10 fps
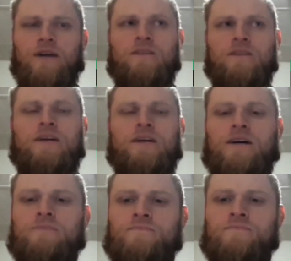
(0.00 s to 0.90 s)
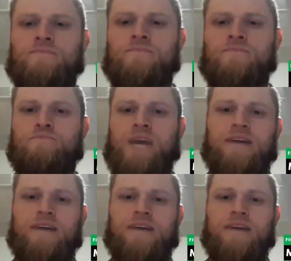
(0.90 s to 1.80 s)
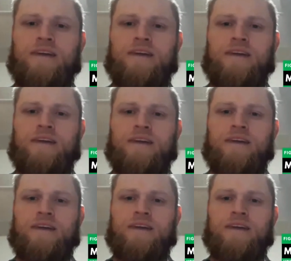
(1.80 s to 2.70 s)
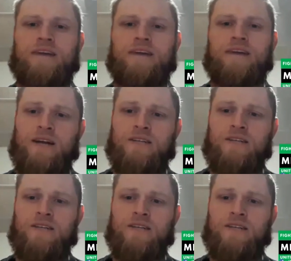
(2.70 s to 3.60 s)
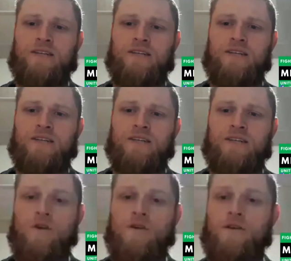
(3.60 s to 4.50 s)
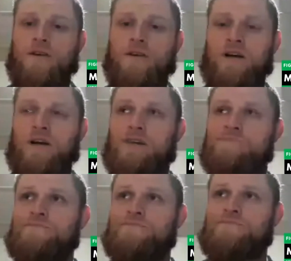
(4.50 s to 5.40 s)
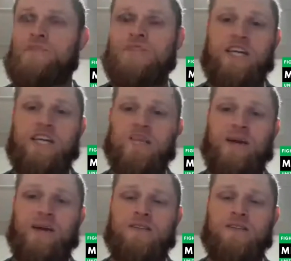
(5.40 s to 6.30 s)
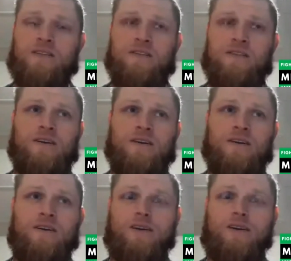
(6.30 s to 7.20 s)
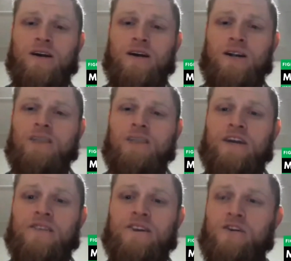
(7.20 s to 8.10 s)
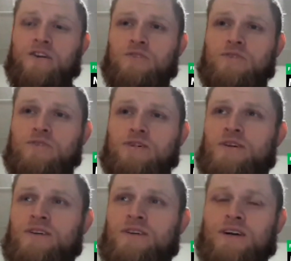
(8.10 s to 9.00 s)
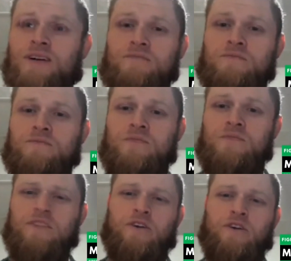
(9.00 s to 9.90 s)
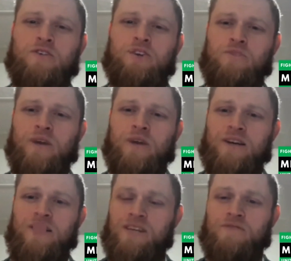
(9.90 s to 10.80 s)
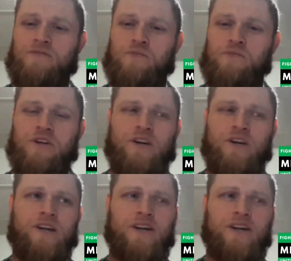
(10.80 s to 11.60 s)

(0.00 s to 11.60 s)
like Pantera, anything from Pantera works. Korn, DMX, a lot of Ice Cube, even the old Tupac stuff is pretty good.